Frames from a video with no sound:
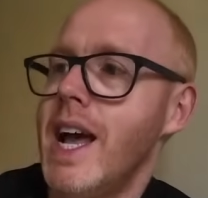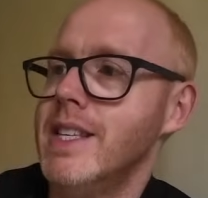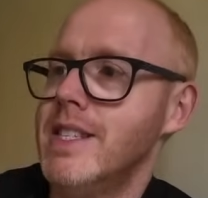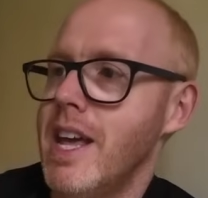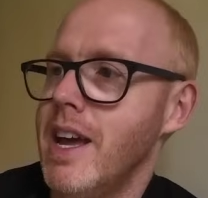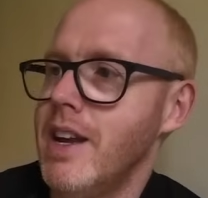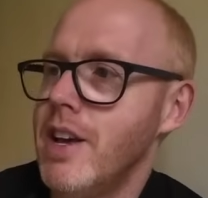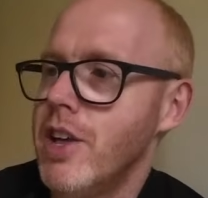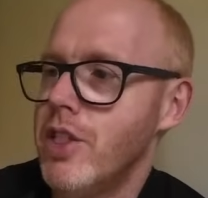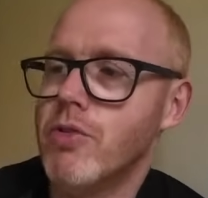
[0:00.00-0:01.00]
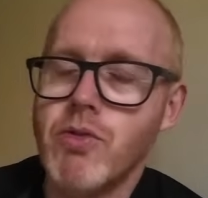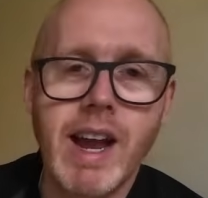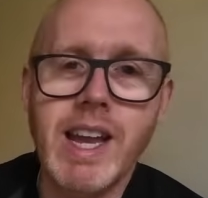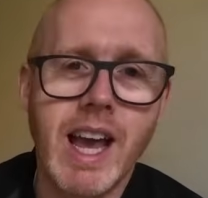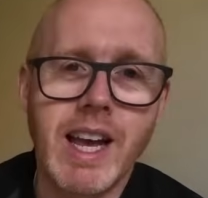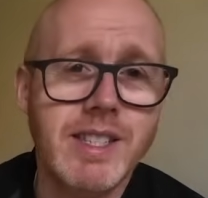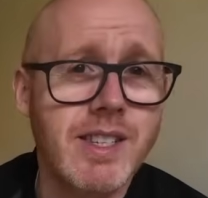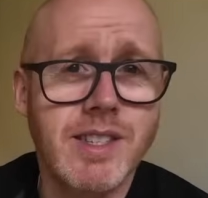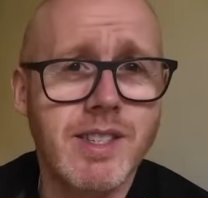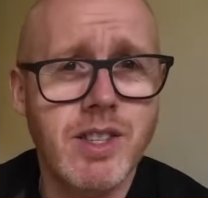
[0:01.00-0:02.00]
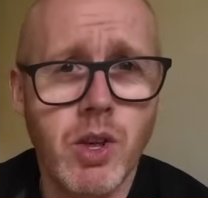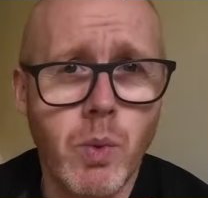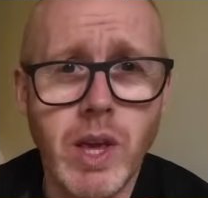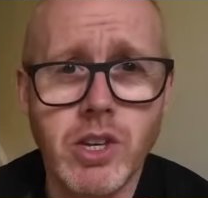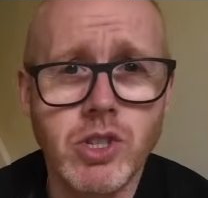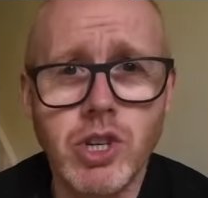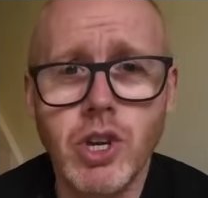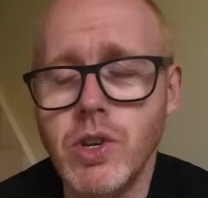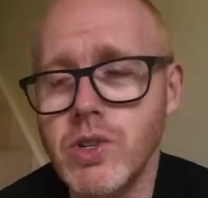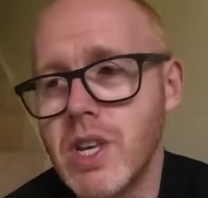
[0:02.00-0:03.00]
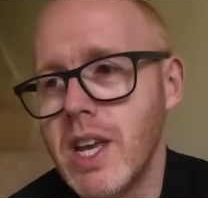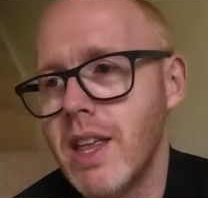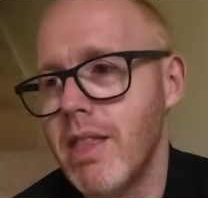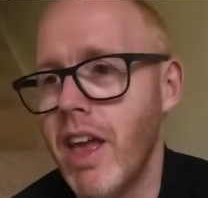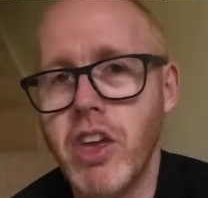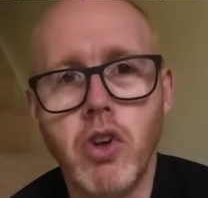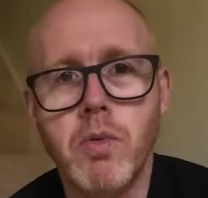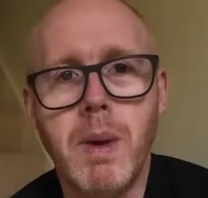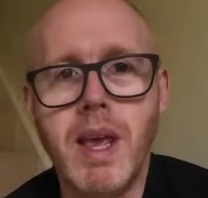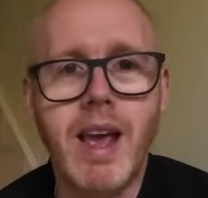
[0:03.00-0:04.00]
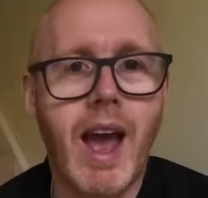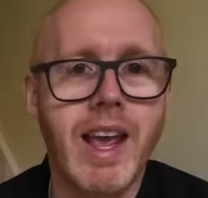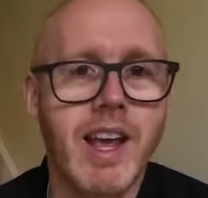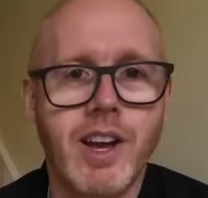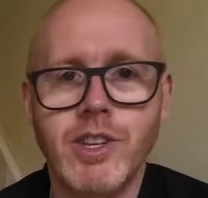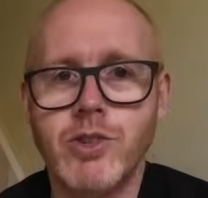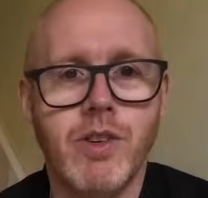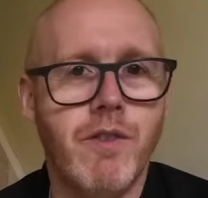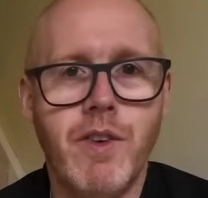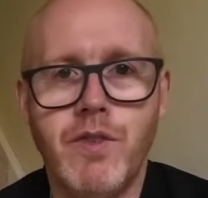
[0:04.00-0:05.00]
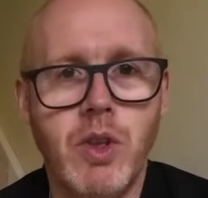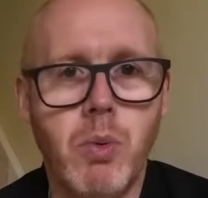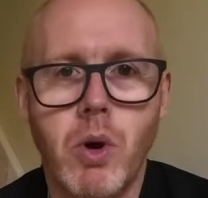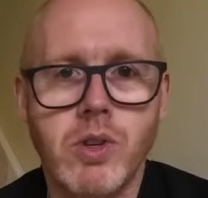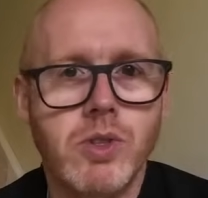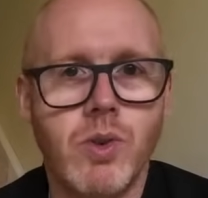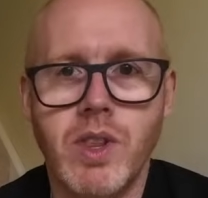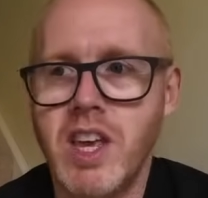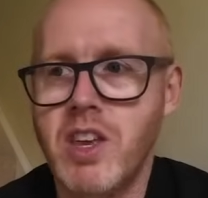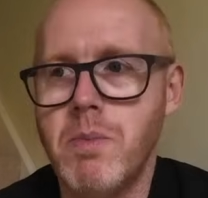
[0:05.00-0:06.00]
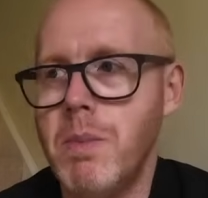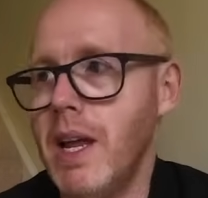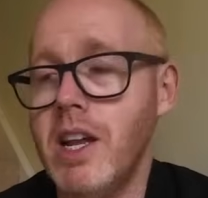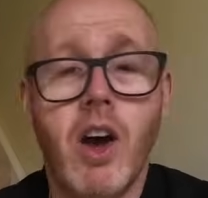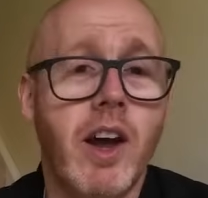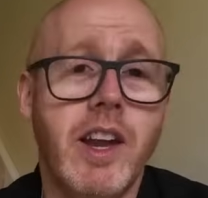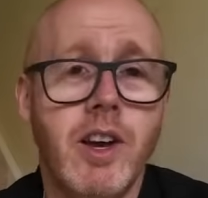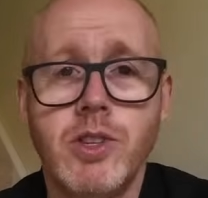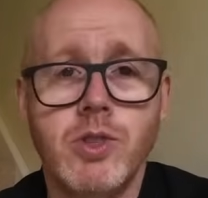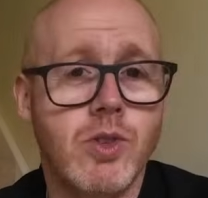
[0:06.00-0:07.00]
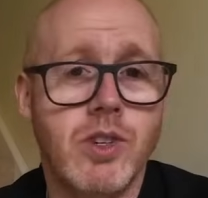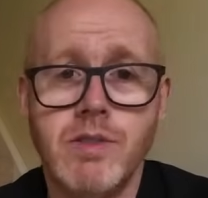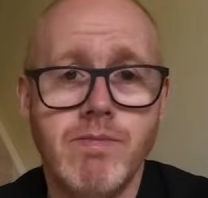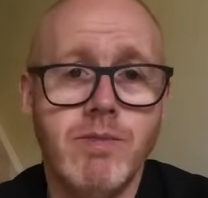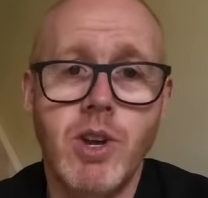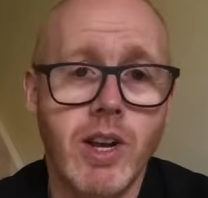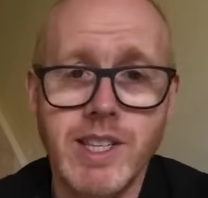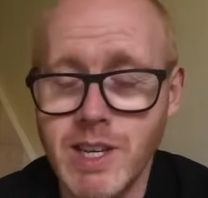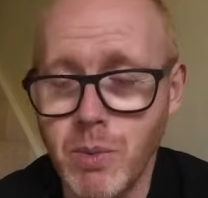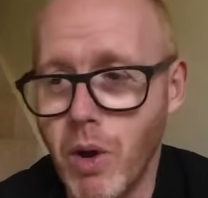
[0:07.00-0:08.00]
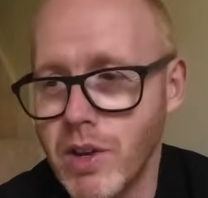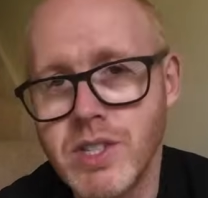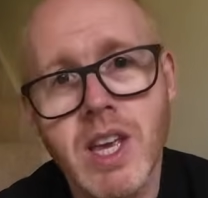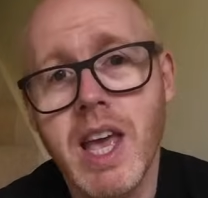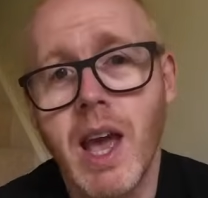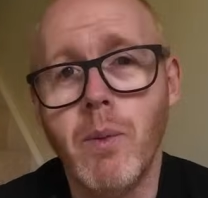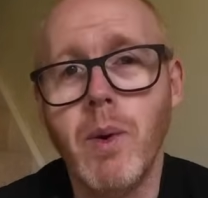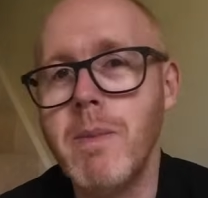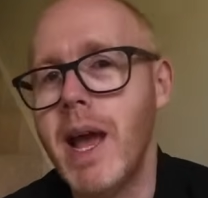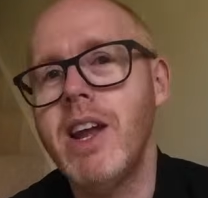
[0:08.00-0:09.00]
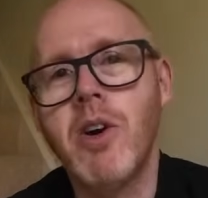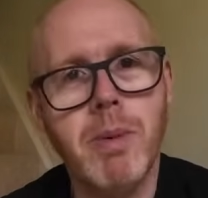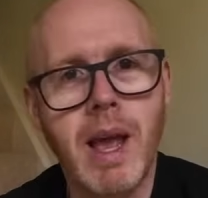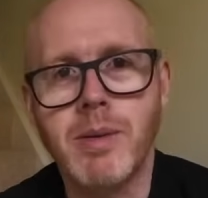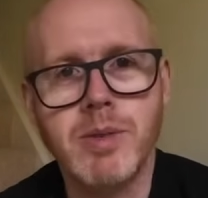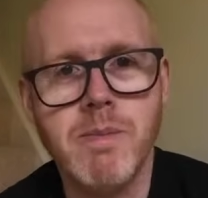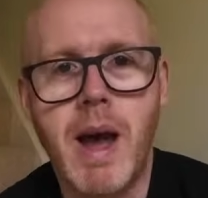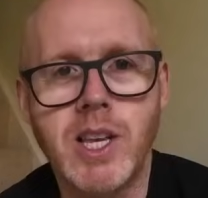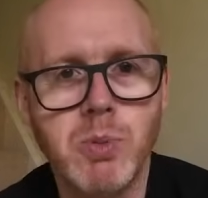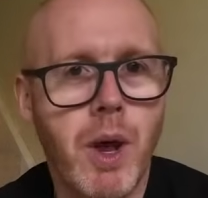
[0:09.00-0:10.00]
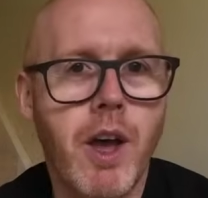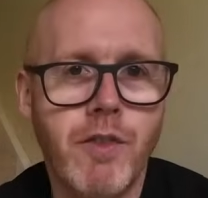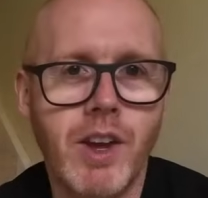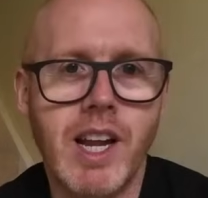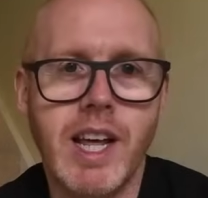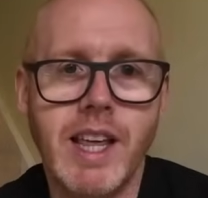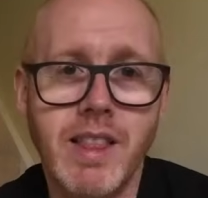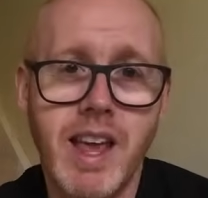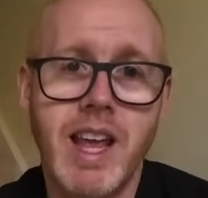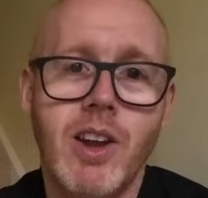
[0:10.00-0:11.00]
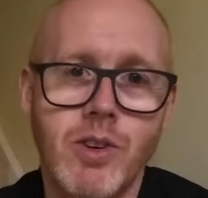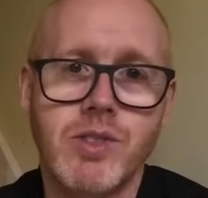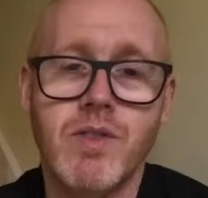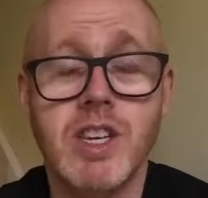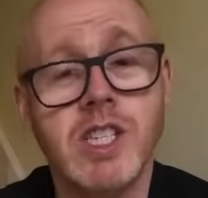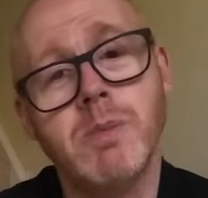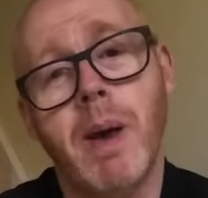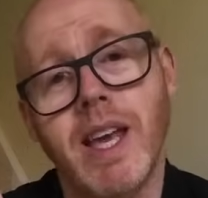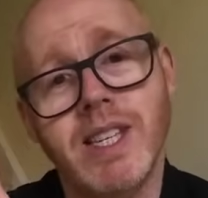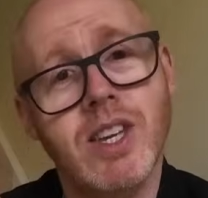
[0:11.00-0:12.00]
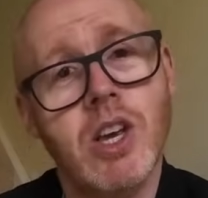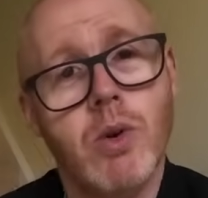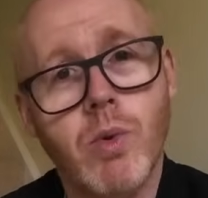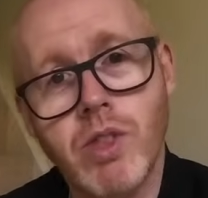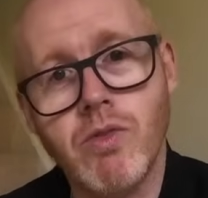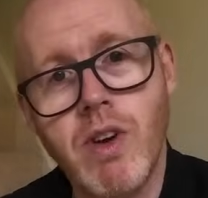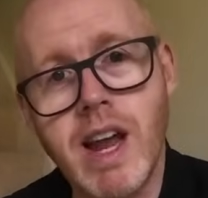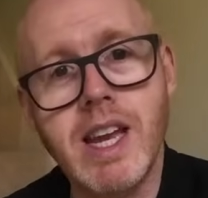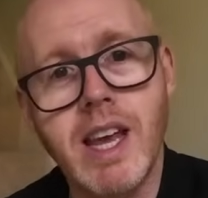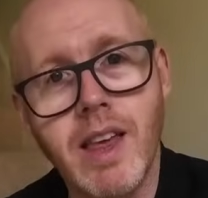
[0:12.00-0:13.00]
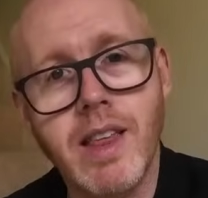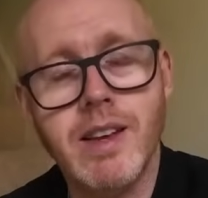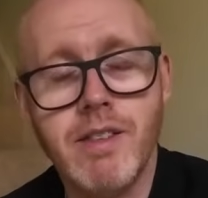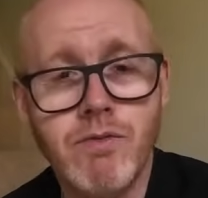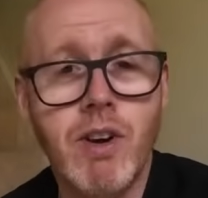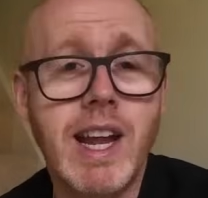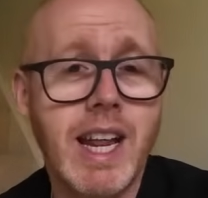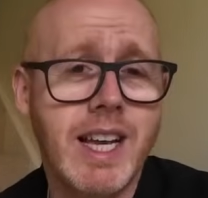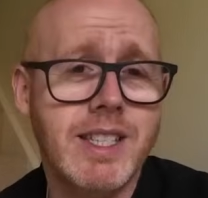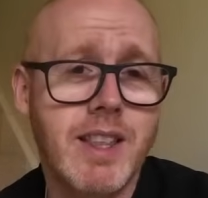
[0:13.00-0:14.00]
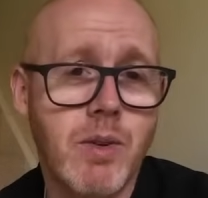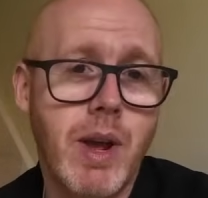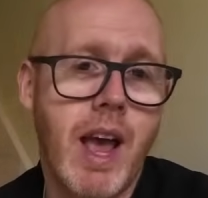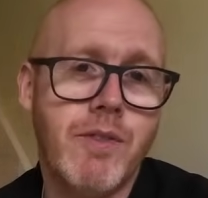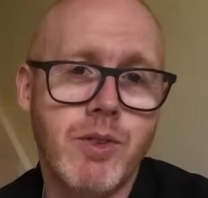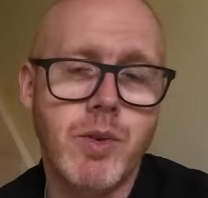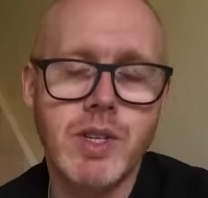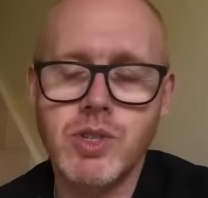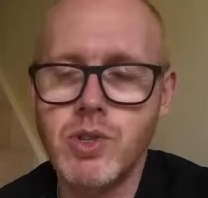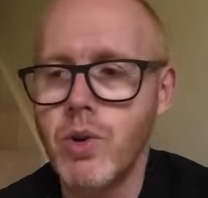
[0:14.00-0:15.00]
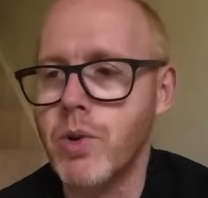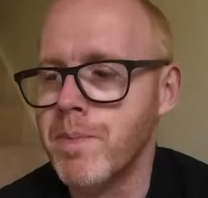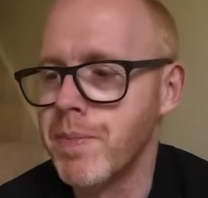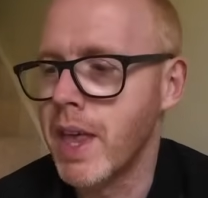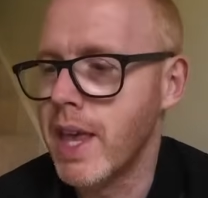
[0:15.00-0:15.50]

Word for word: And then the radiators that we can choose, they could be 850 watts or they could be 990 watts. And we may not be able to match perfectly the heat loss of this space with the radio, radiator that we have to install.